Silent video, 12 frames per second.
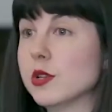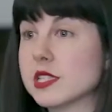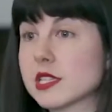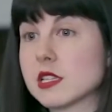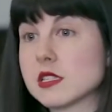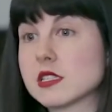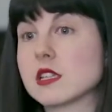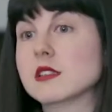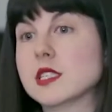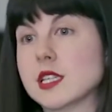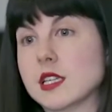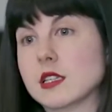is
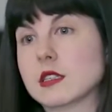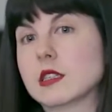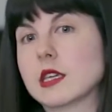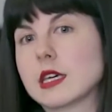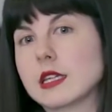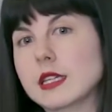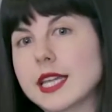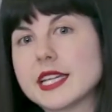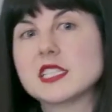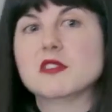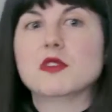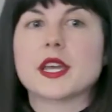consulting the
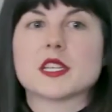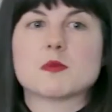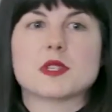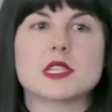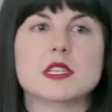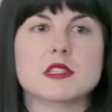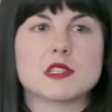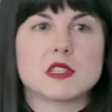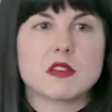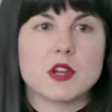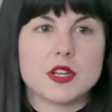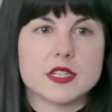collective expertise
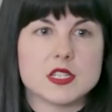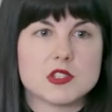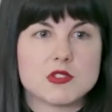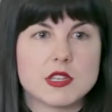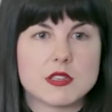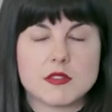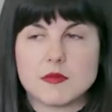of our industry.